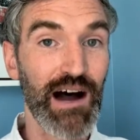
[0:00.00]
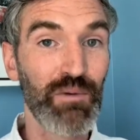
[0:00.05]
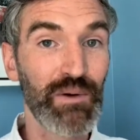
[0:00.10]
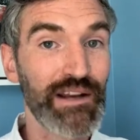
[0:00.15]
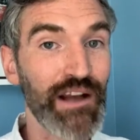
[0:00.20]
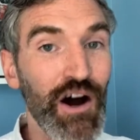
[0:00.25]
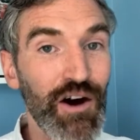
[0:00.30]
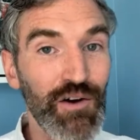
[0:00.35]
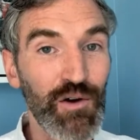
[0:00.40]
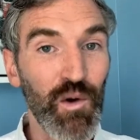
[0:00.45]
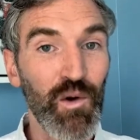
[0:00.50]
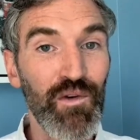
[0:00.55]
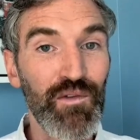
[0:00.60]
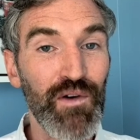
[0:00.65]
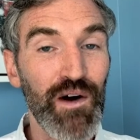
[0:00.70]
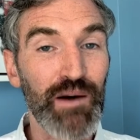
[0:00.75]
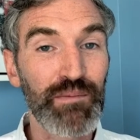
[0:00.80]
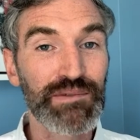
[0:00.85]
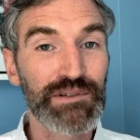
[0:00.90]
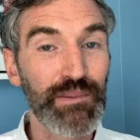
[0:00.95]
We know law
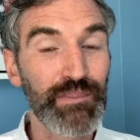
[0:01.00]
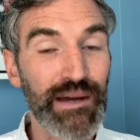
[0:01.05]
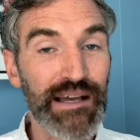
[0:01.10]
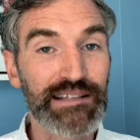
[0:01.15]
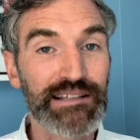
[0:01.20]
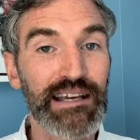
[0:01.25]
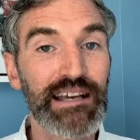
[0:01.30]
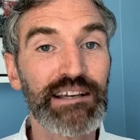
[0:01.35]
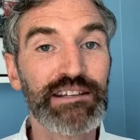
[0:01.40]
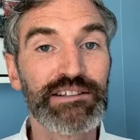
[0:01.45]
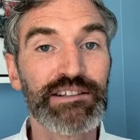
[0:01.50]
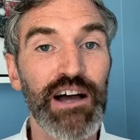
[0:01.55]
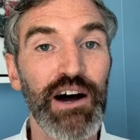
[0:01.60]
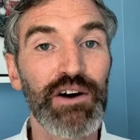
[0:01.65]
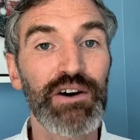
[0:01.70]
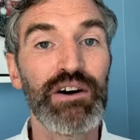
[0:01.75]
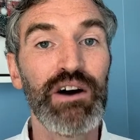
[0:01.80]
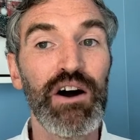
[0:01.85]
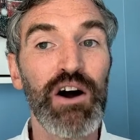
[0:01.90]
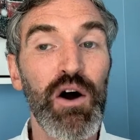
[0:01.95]
firms are busy,
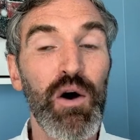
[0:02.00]
so